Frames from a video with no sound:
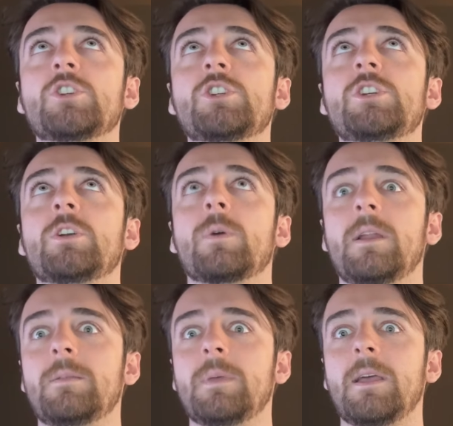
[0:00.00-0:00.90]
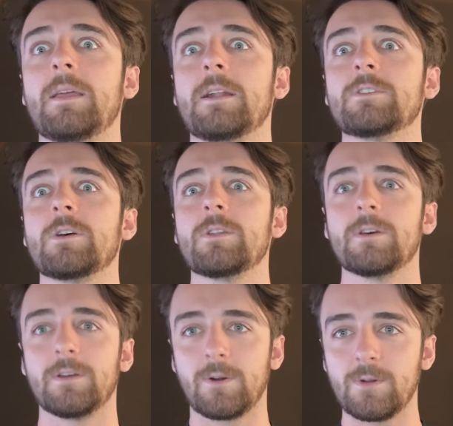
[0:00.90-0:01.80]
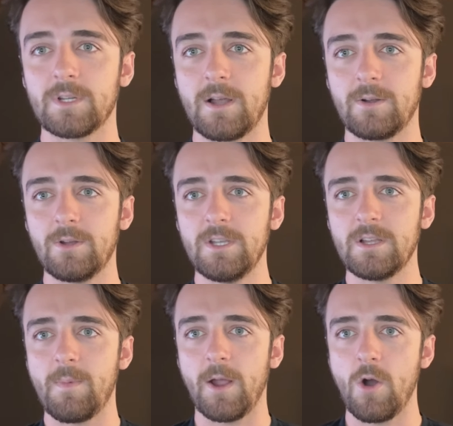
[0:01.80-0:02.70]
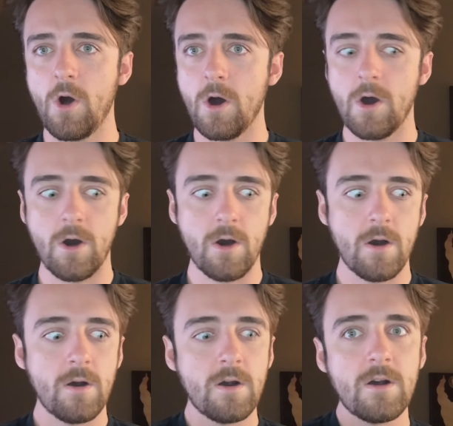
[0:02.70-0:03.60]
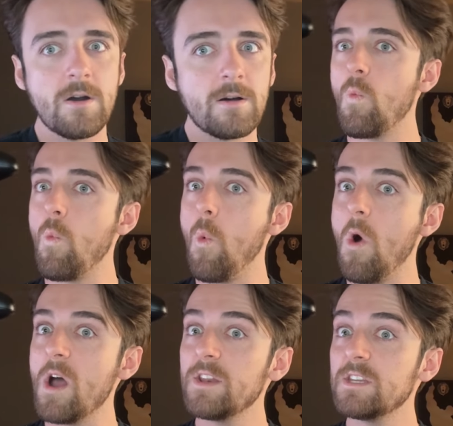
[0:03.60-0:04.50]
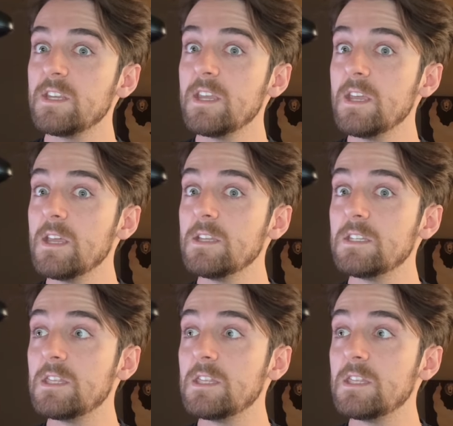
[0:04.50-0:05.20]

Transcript: she greeted me, and then I saw the Girl Scout cookies, and I'm like, what is